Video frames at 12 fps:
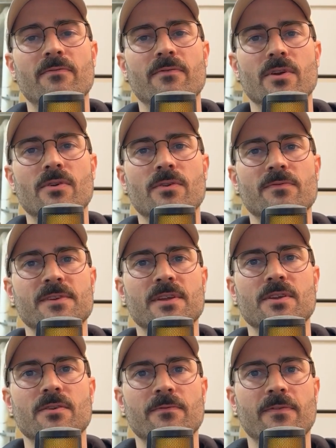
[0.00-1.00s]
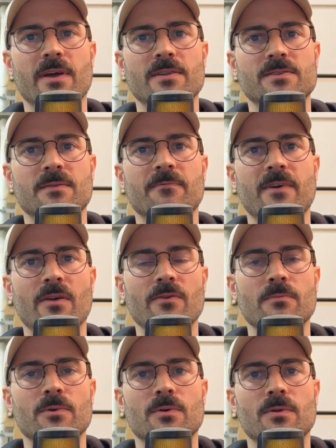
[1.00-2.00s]
You said you've had some
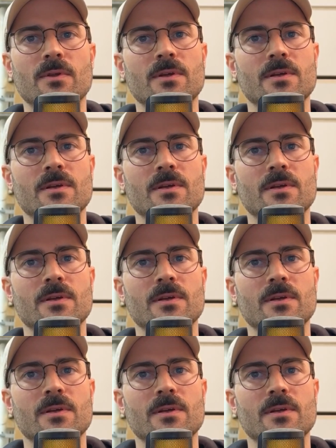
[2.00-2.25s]
valuable